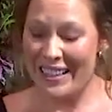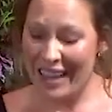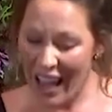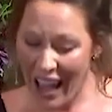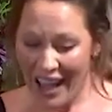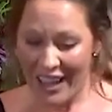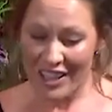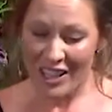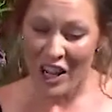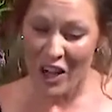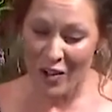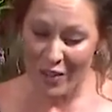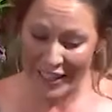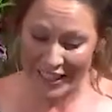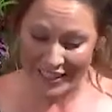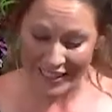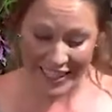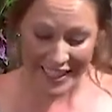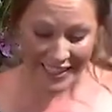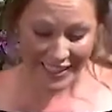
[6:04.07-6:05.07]
gotta know
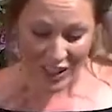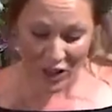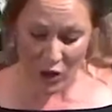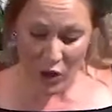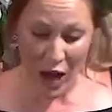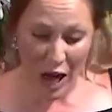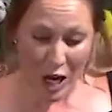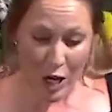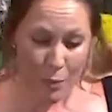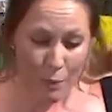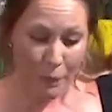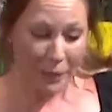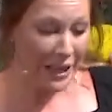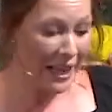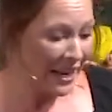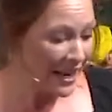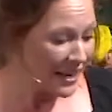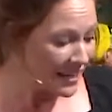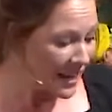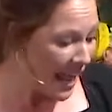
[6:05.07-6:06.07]
these things, you gotta
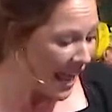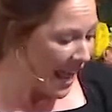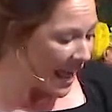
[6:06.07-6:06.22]
plan.